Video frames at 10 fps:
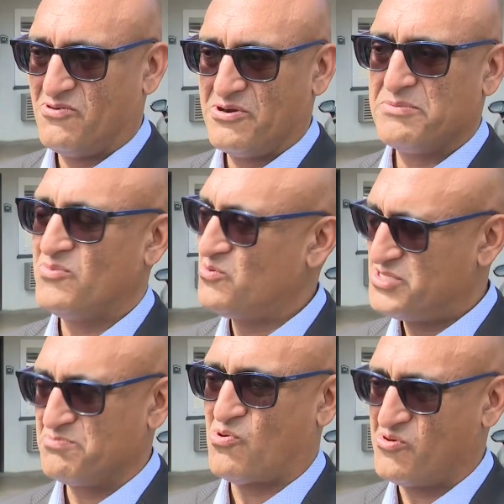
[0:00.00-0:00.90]
very
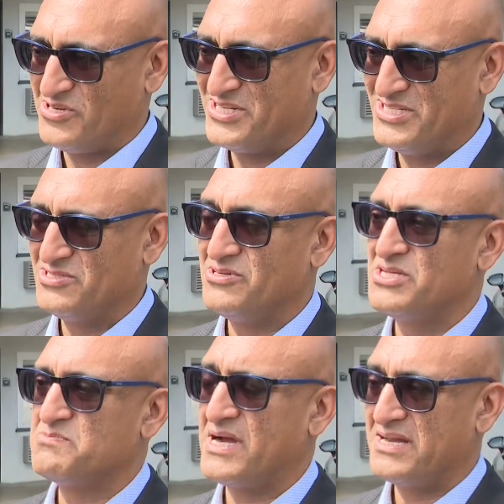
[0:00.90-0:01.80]
most importantly too
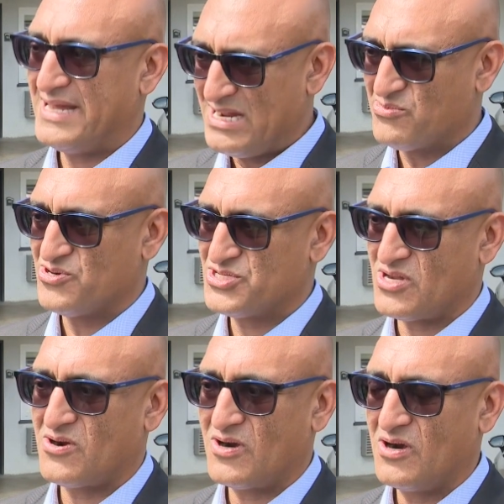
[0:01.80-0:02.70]
is my neighbors
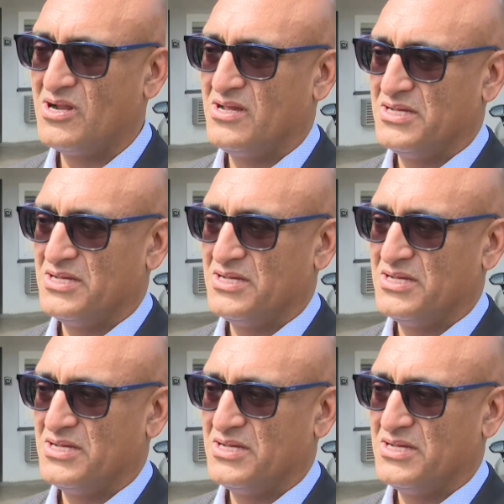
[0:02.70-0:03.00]
are,